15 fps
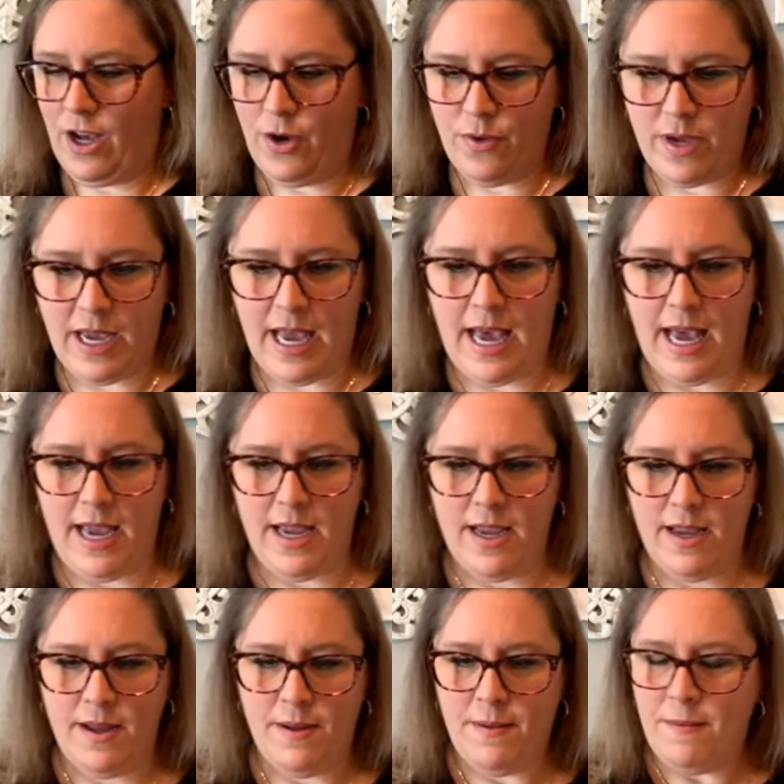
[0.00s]
Okay.
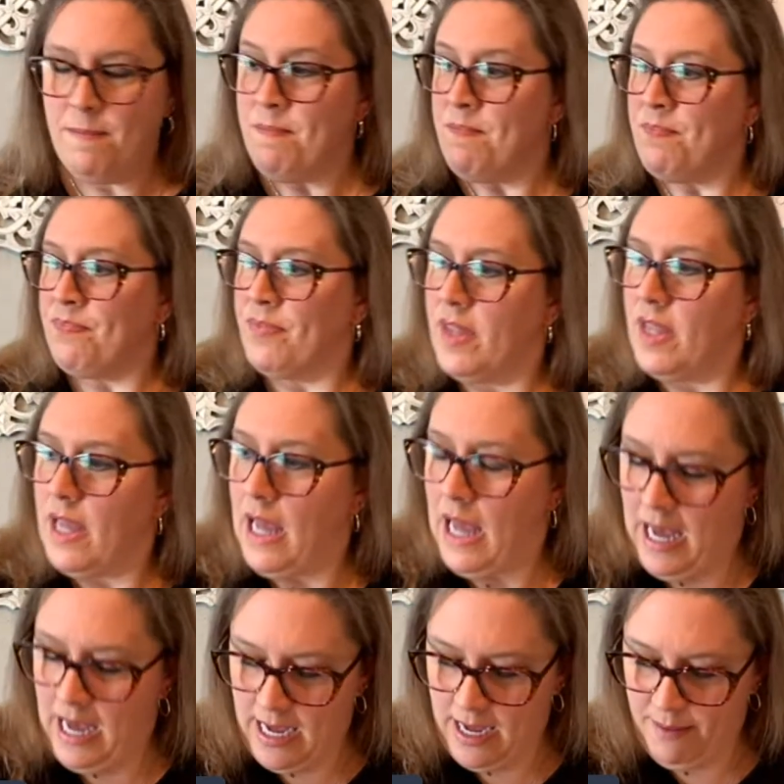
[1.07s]

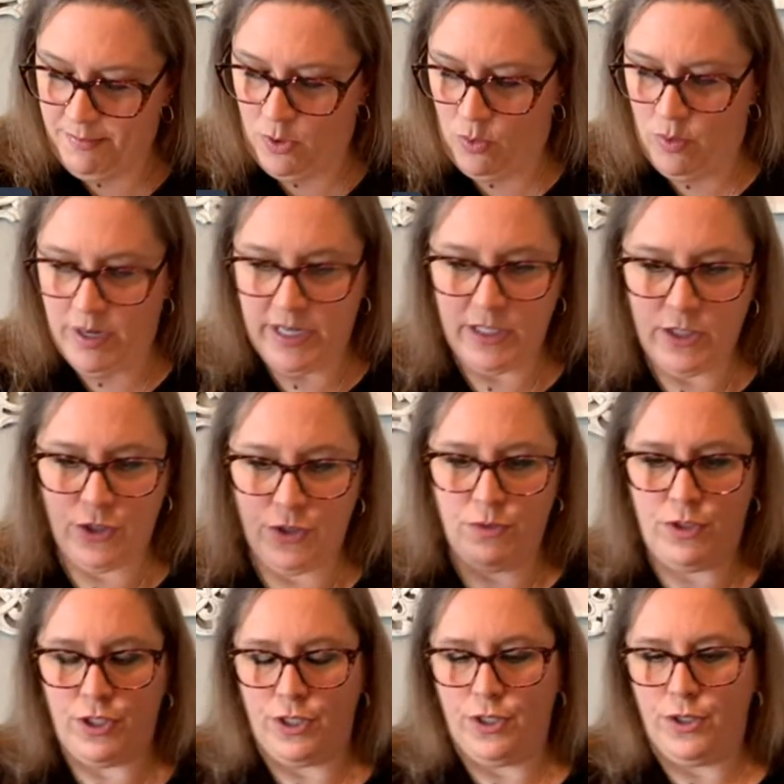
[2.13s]
I am going to
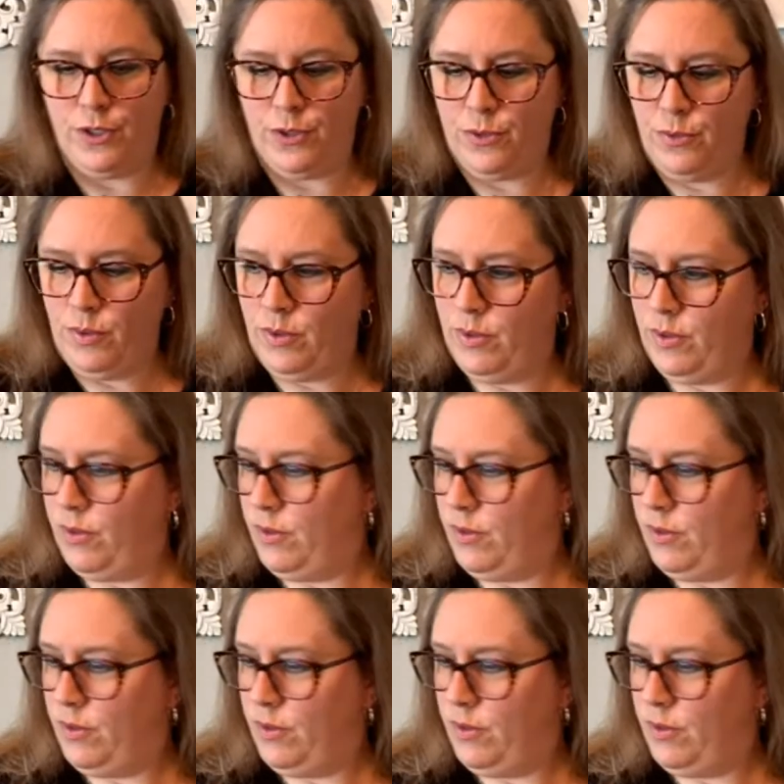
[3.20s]
do,